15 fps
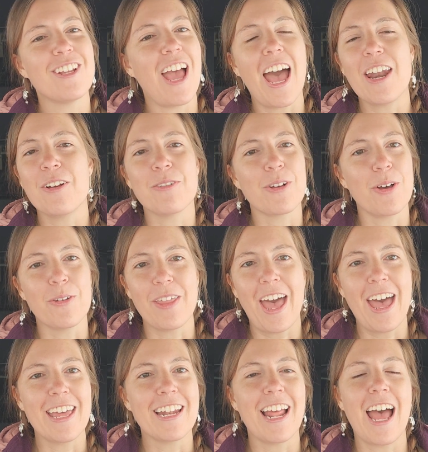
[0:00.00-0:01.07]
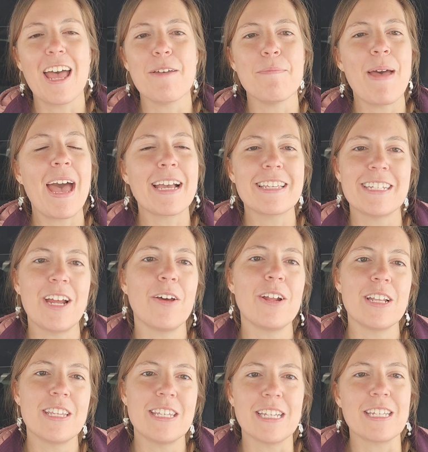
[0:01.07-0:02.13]
I don't go that. I max it out
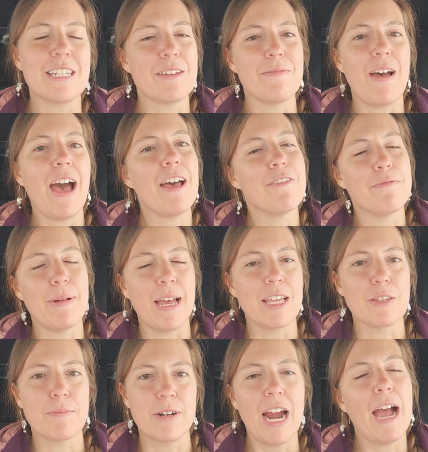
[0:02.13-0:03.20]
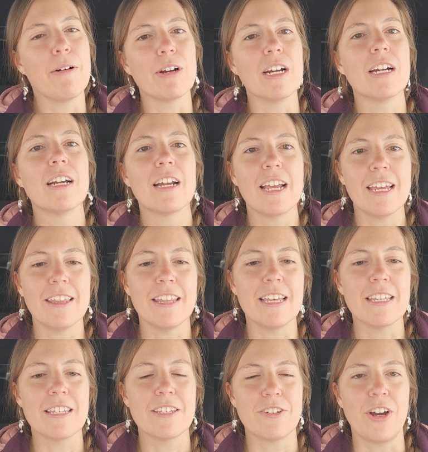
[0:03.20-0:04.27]
at 65 miles per hour in
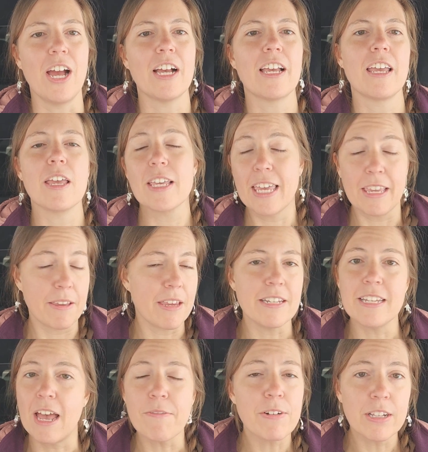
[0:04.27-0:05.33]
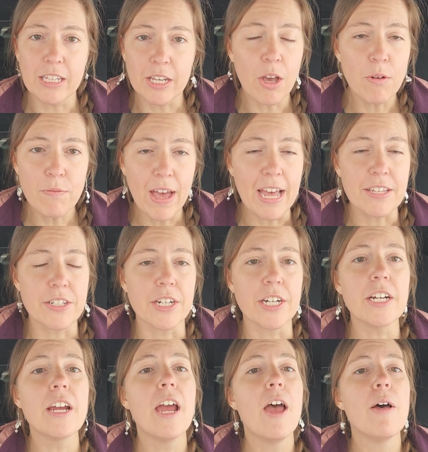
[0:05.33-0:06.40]
this truck. It can definitely go faster,
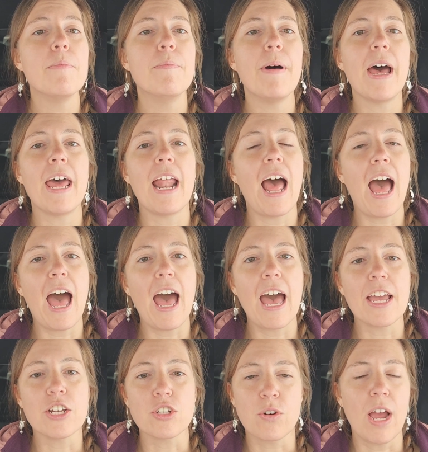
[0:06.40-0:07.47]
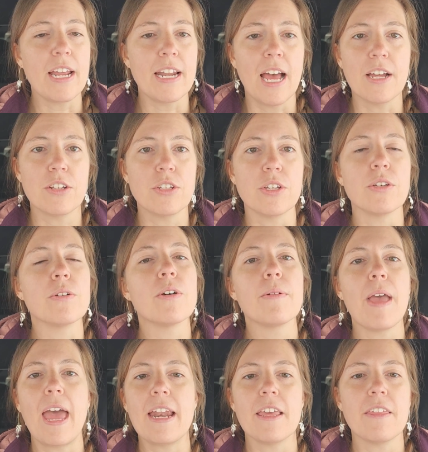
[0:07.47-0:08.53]
but I try not to.
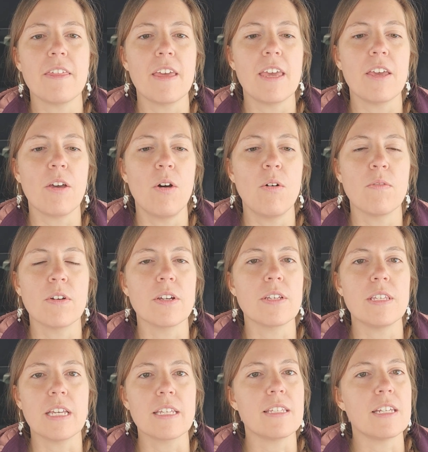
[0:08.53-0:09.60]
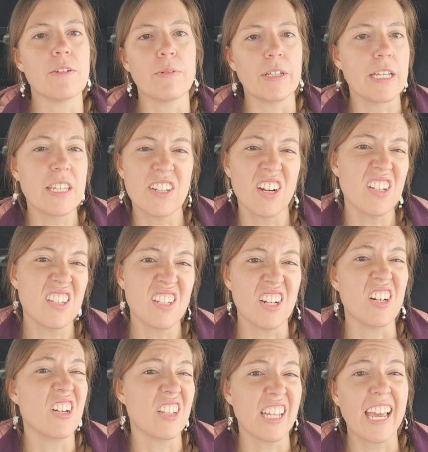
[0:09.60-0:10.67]
Anything over 60 really starts to
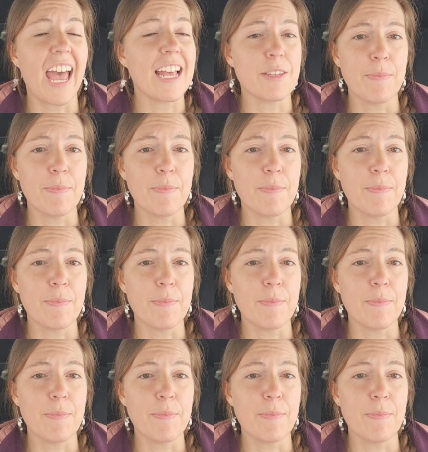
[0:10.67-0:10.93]
hurt the gas